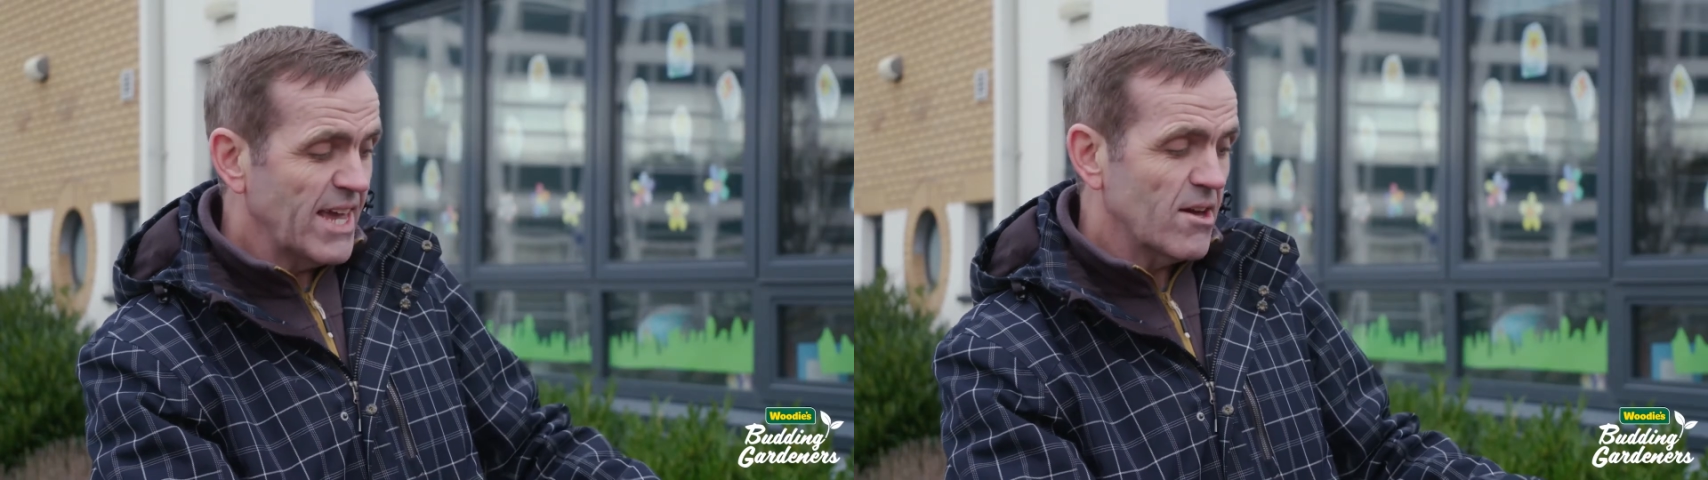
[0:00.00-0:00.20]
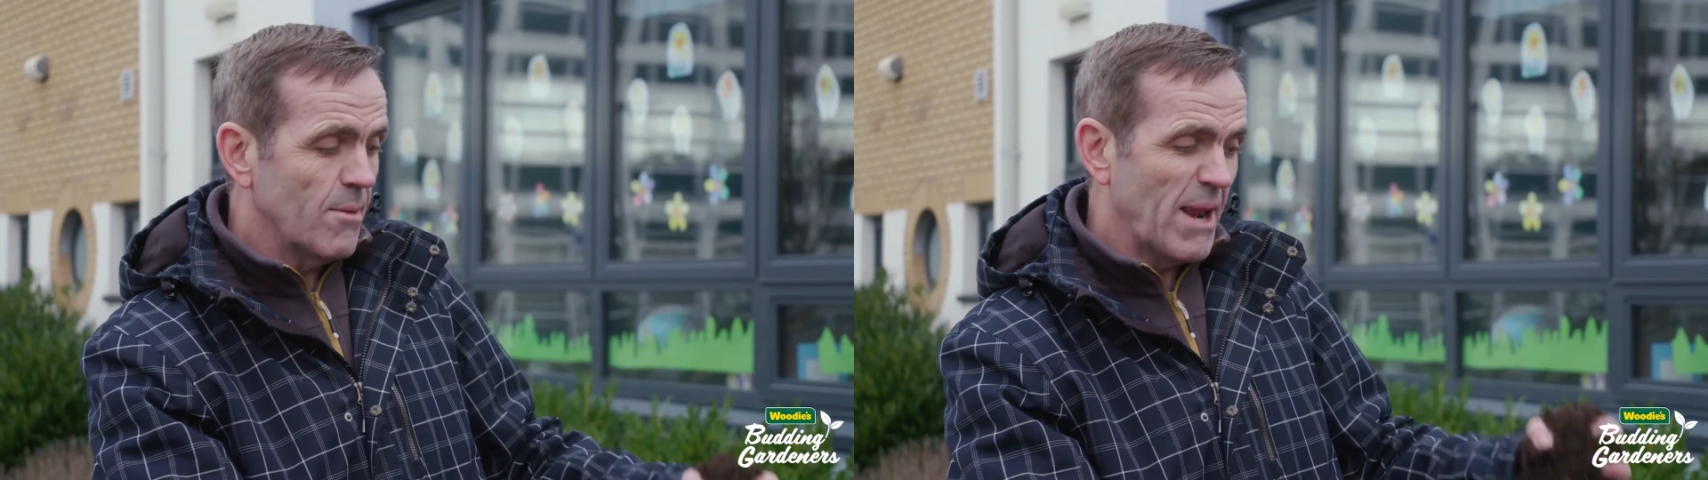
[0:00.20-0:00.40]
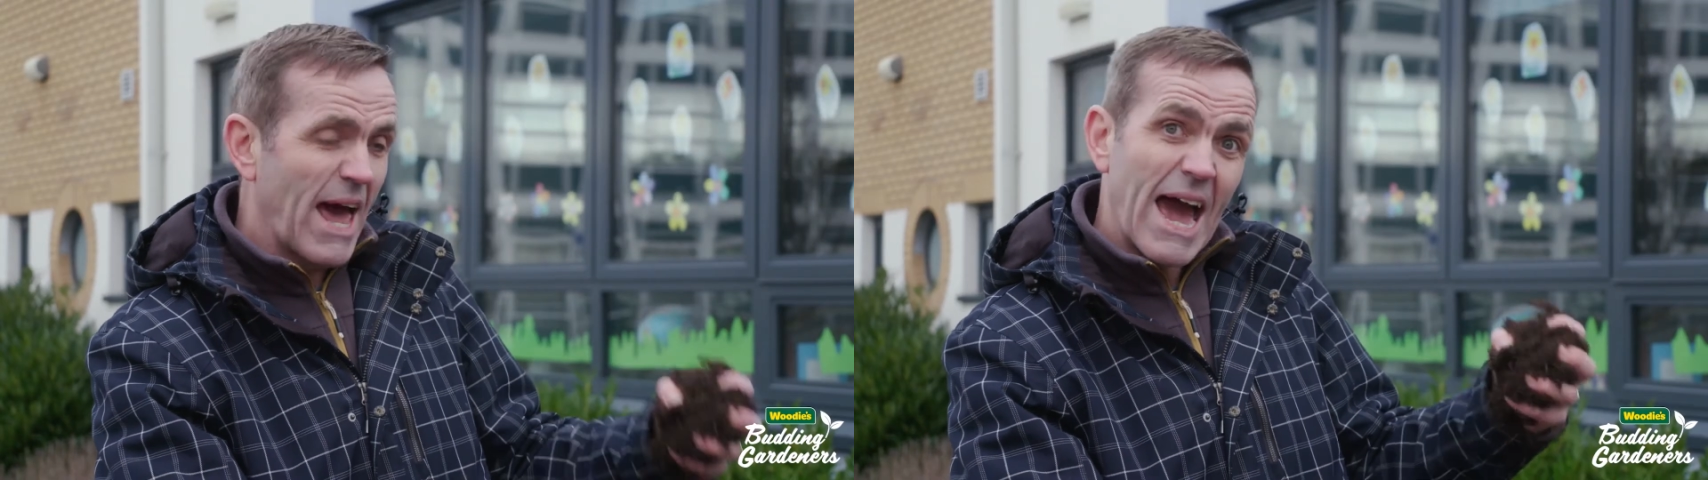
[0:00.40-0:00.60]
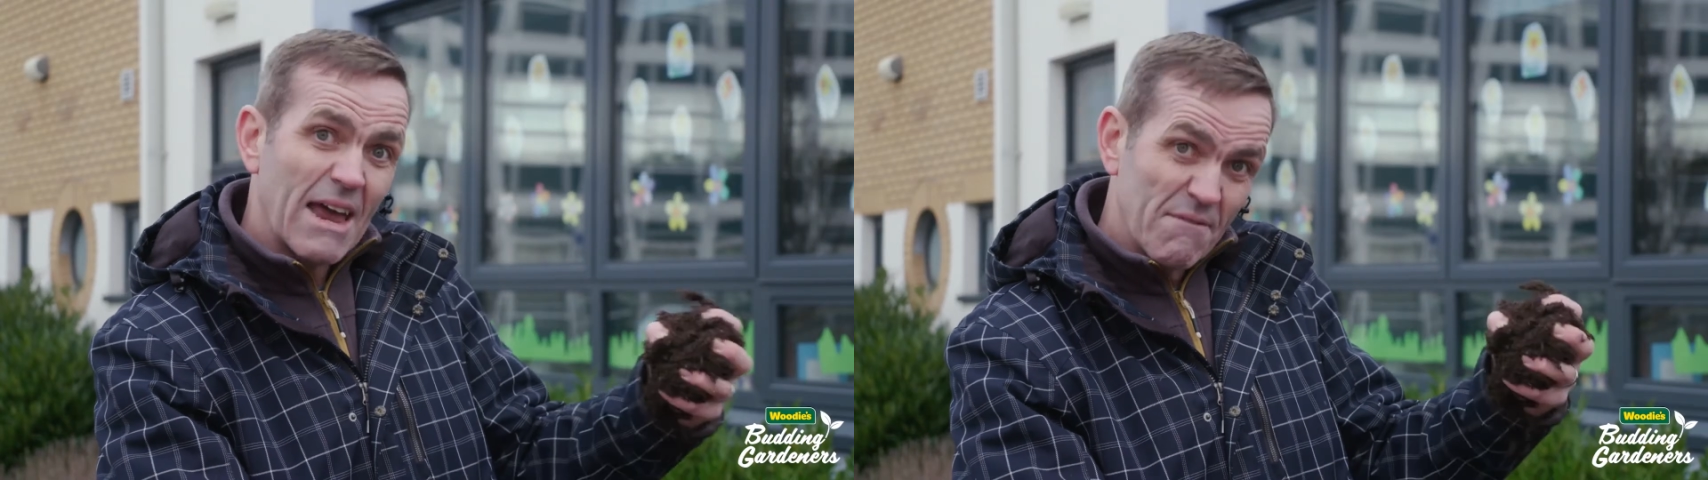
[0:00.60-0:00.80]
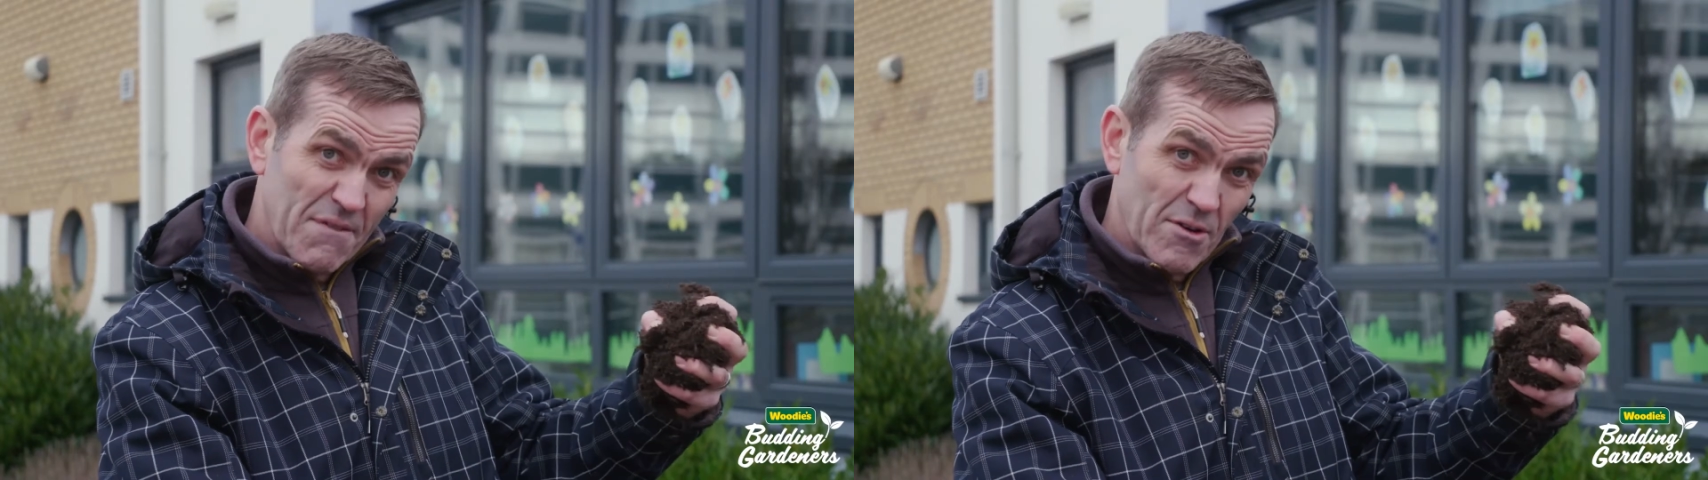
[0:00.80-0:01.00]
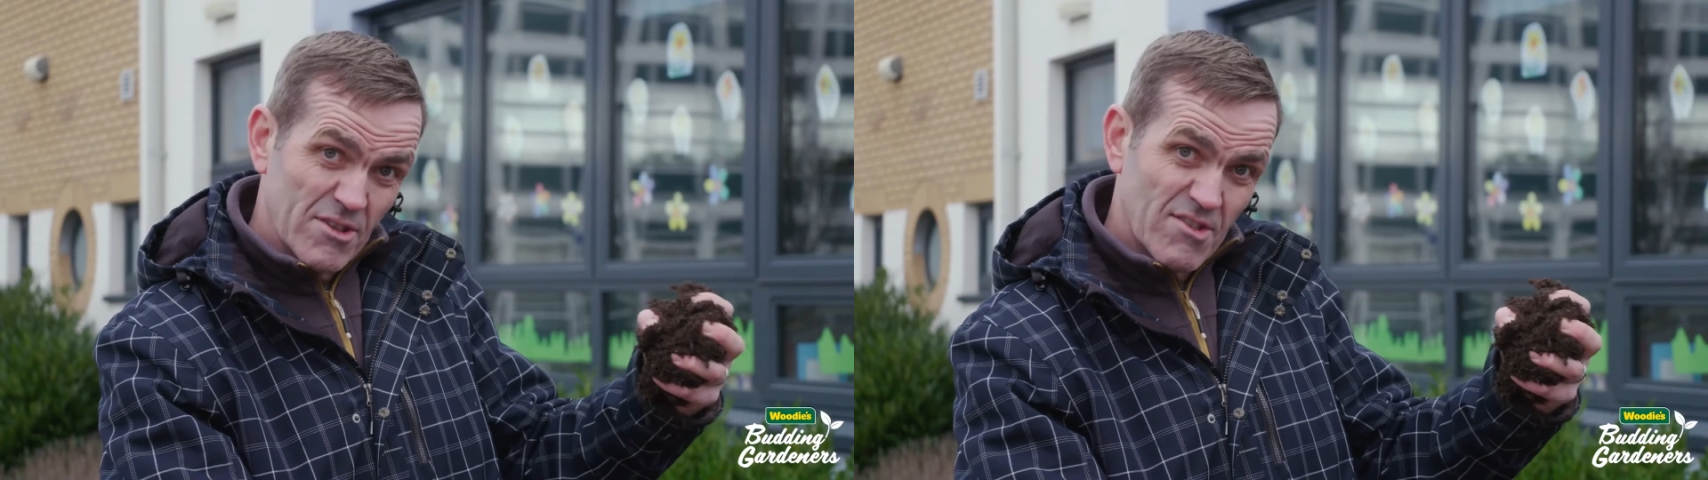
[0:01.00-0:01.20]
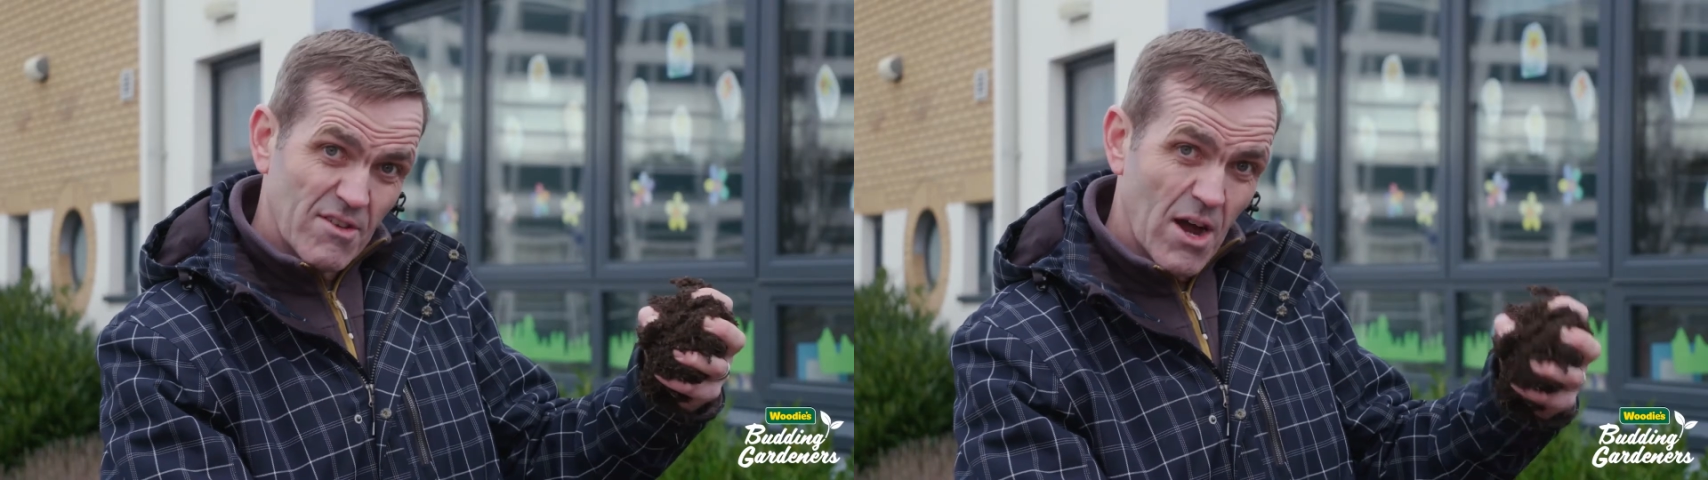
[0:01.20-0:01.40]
a couple of handfuls of